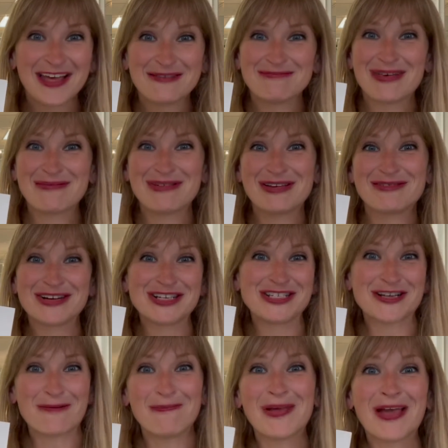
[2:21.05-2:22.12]
maybe you were
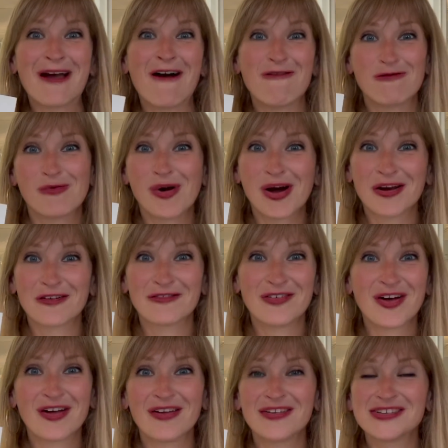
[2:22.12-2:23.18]
jumping off
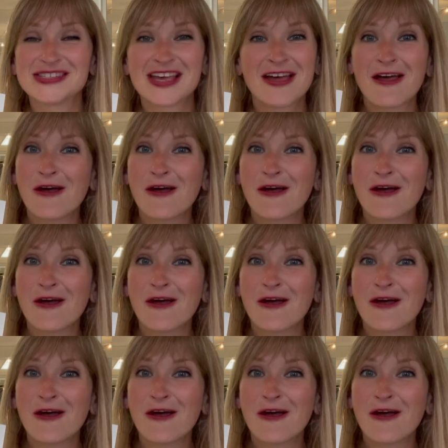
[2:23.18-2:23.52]
waterfalls.